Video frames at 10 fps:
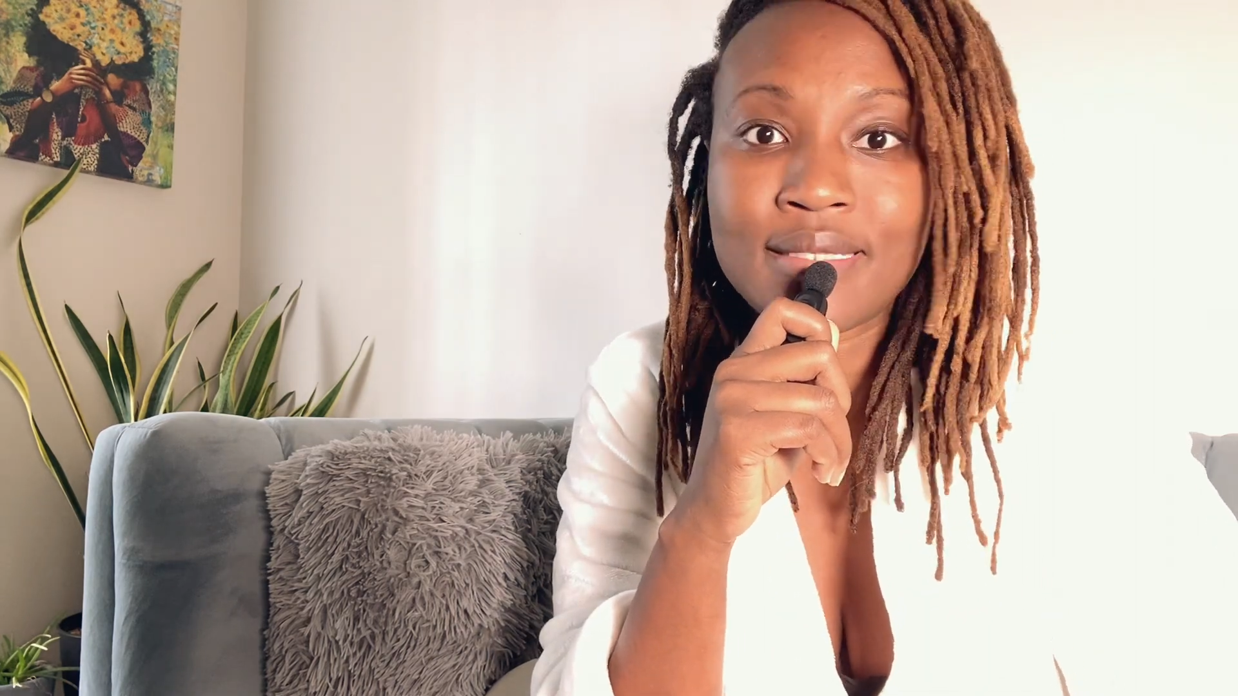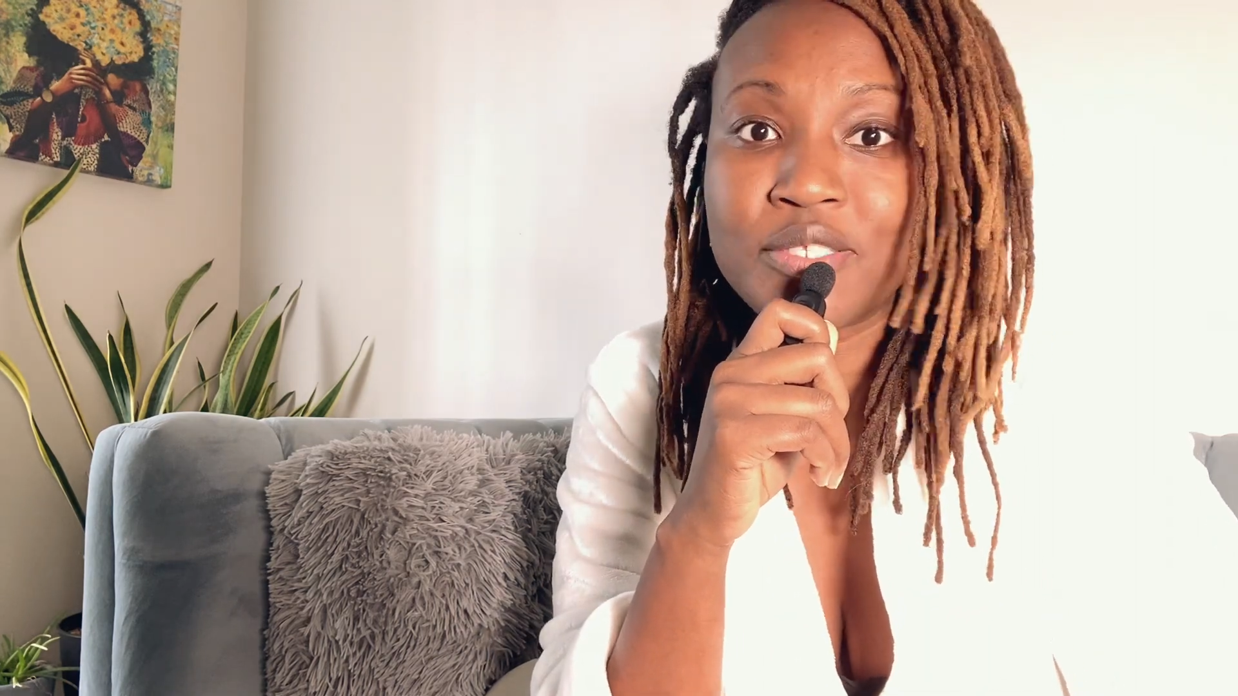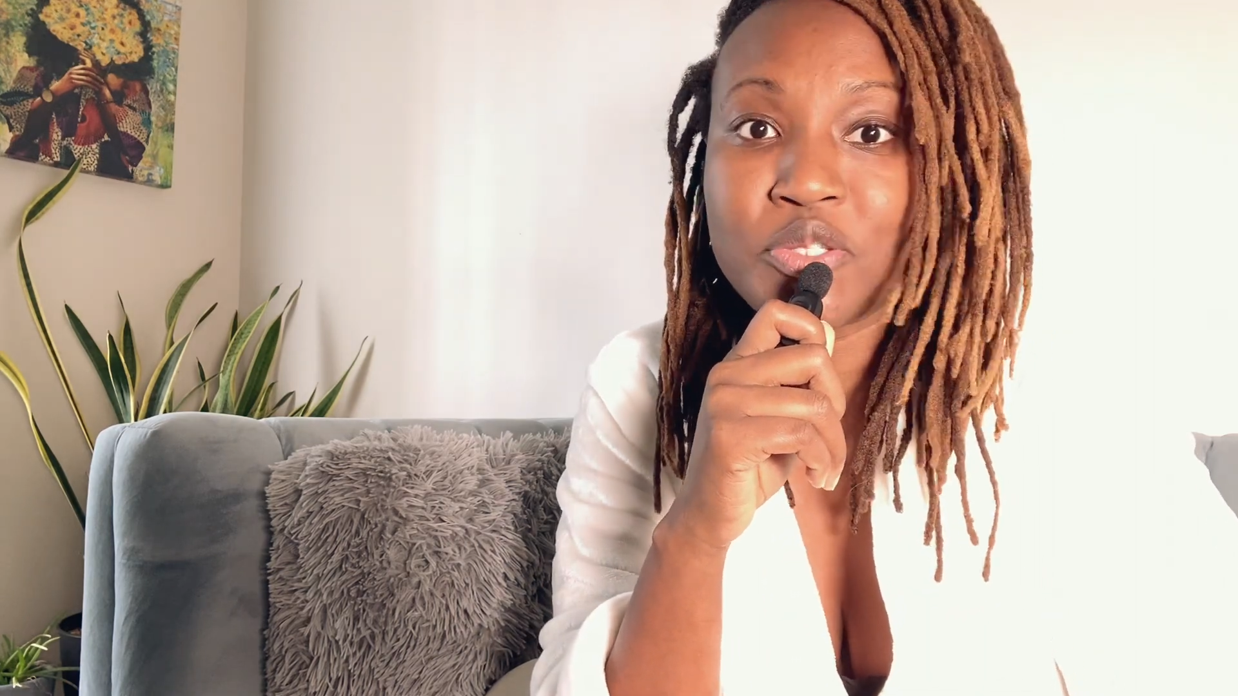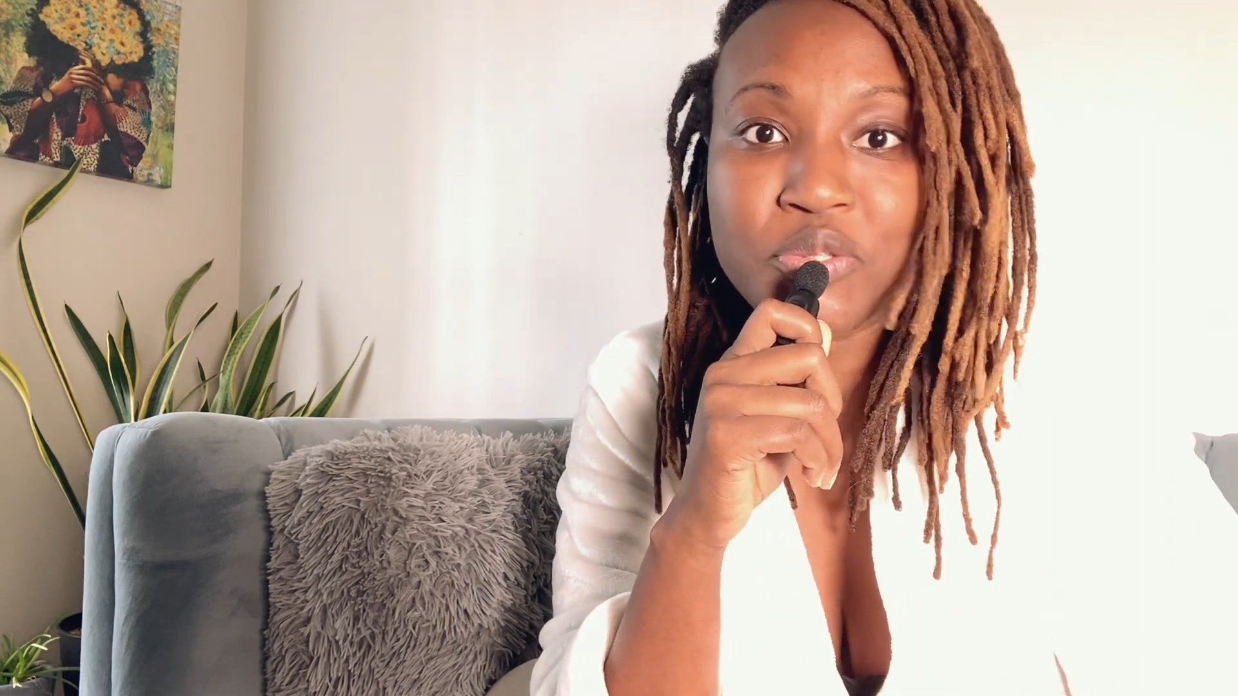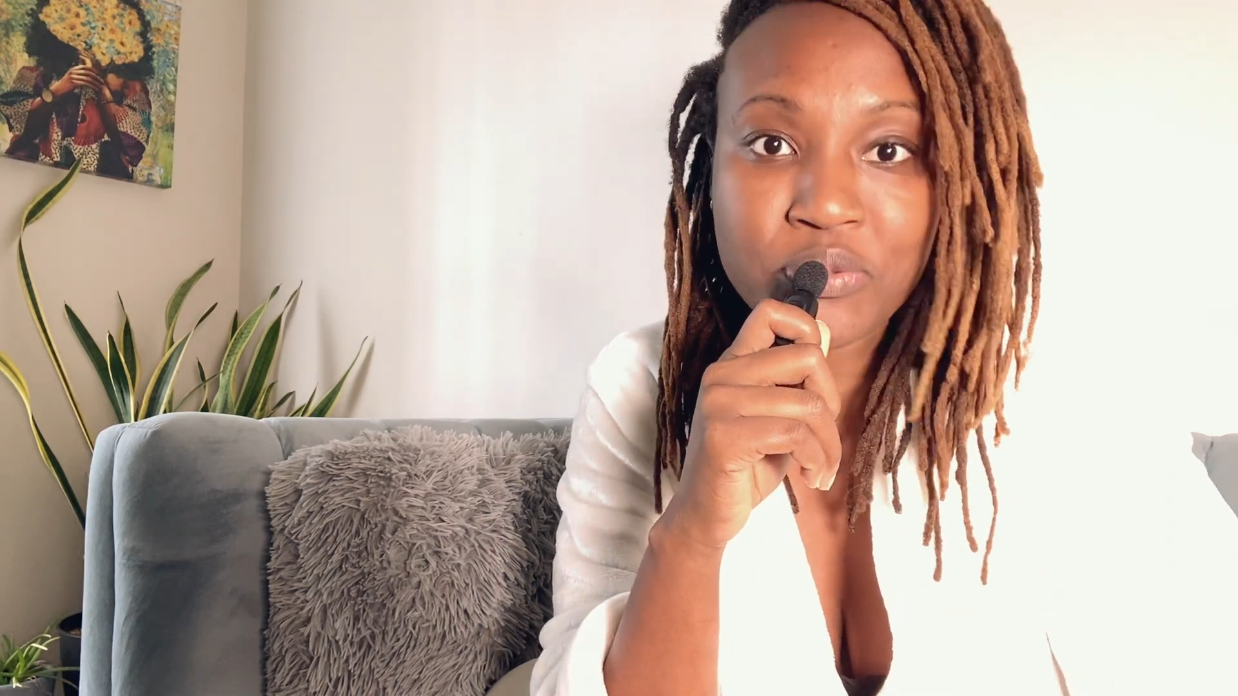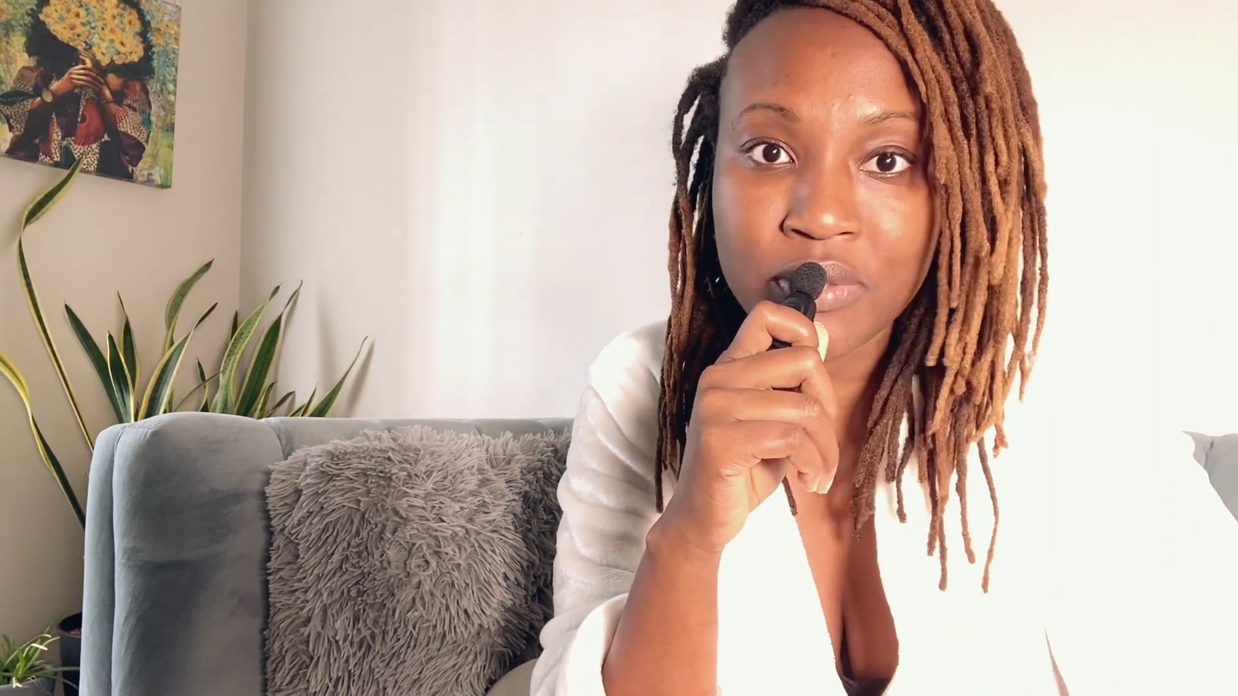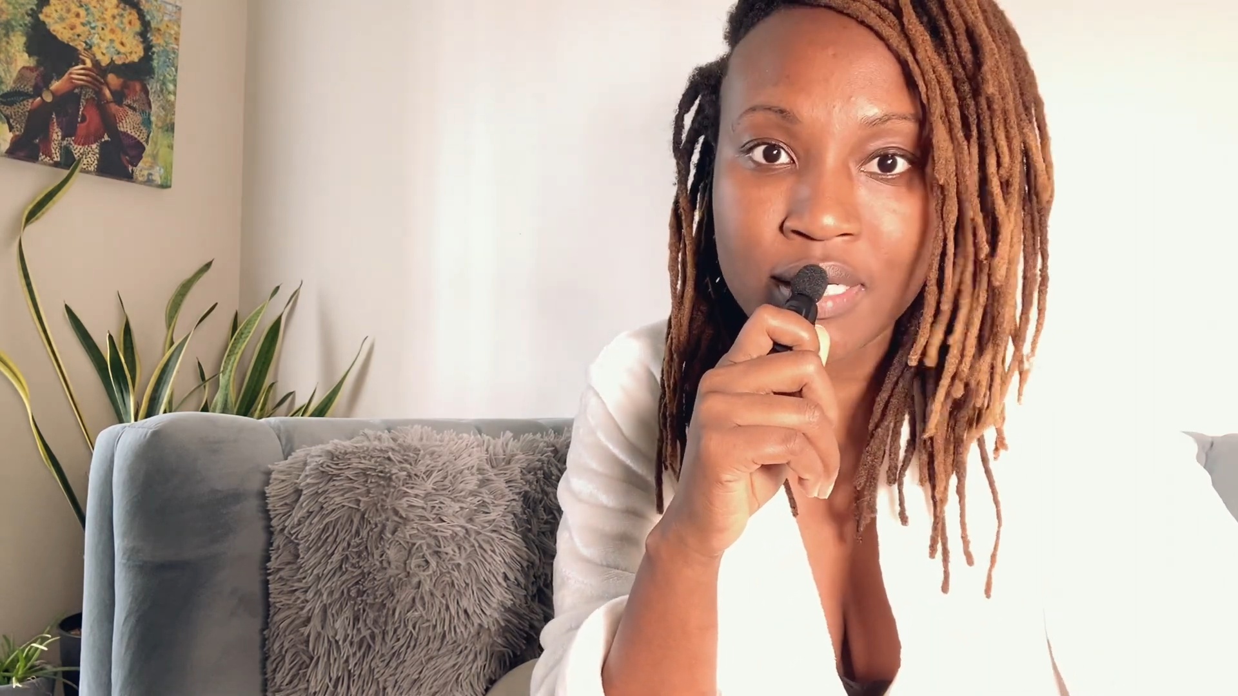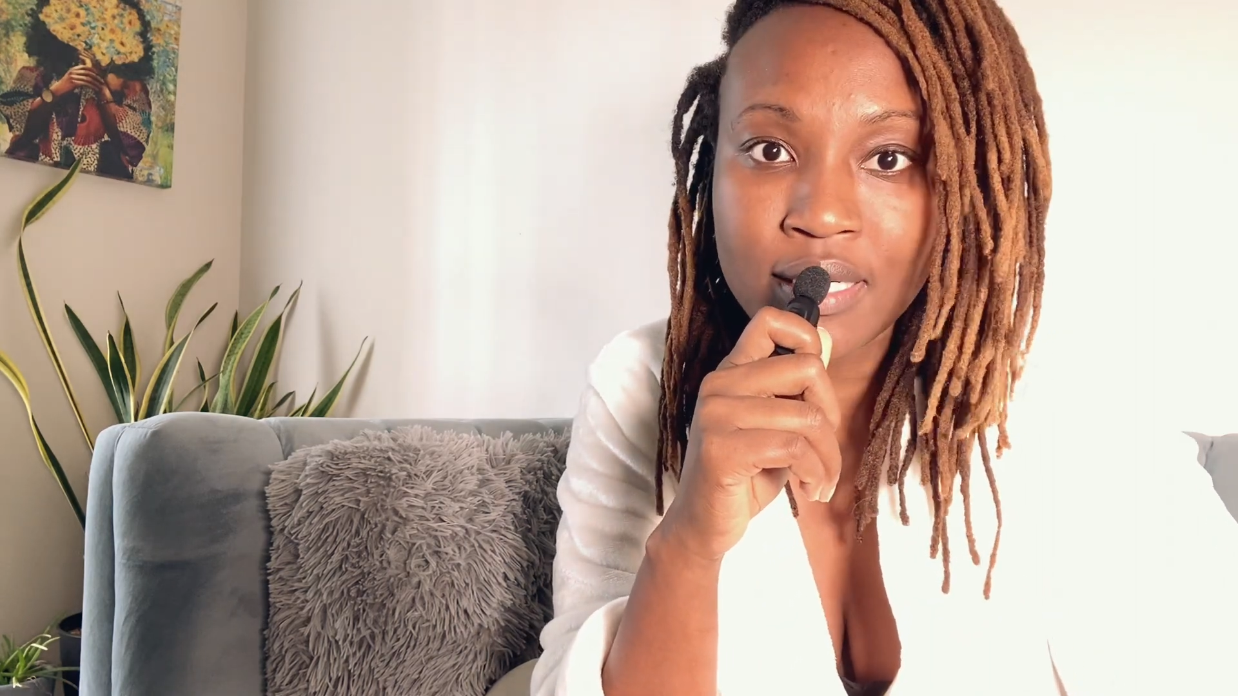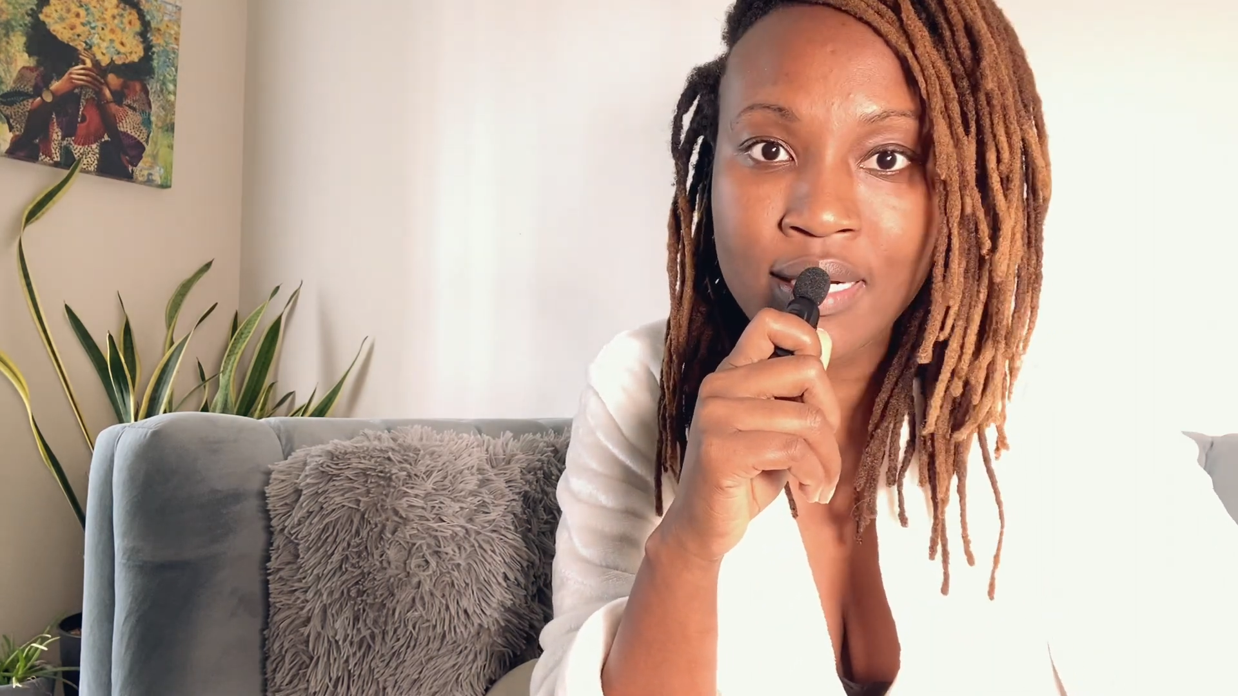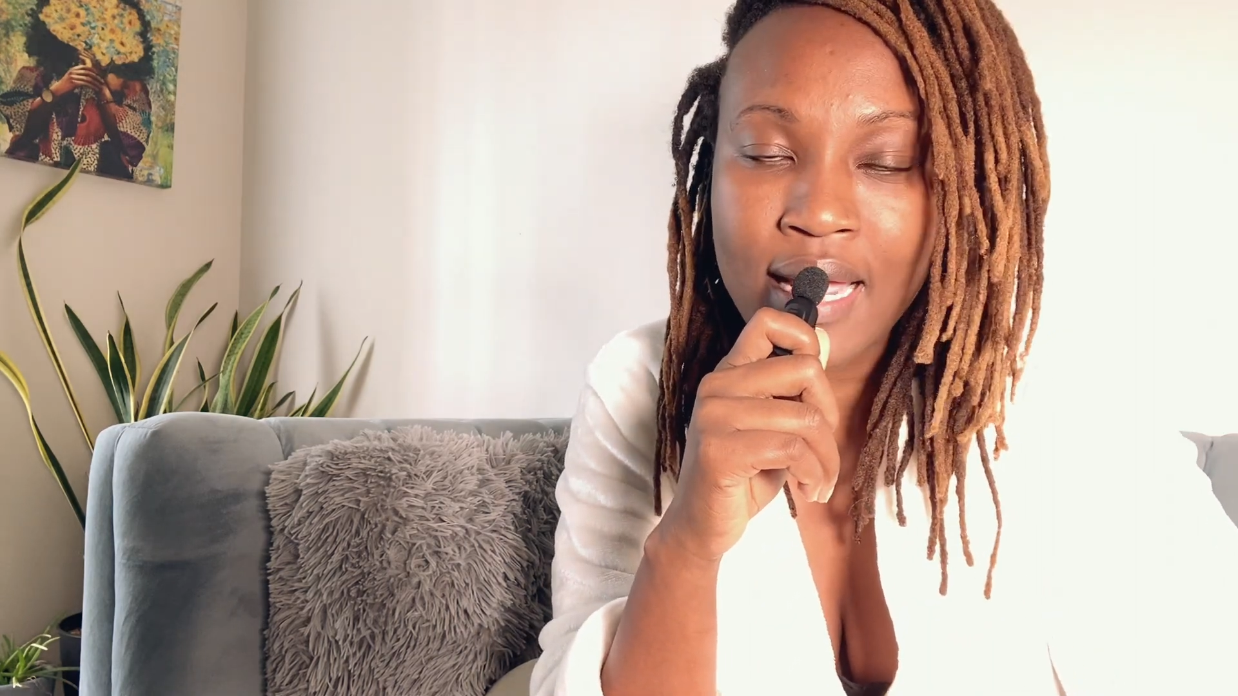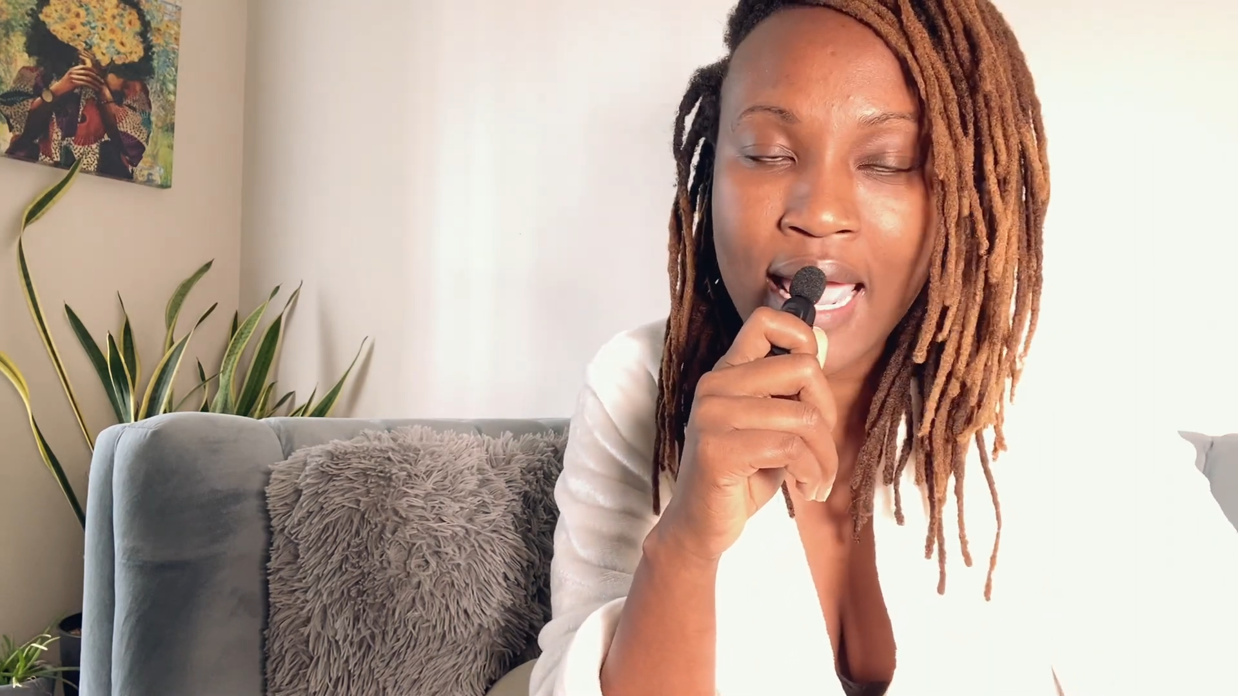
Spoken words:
this sooner.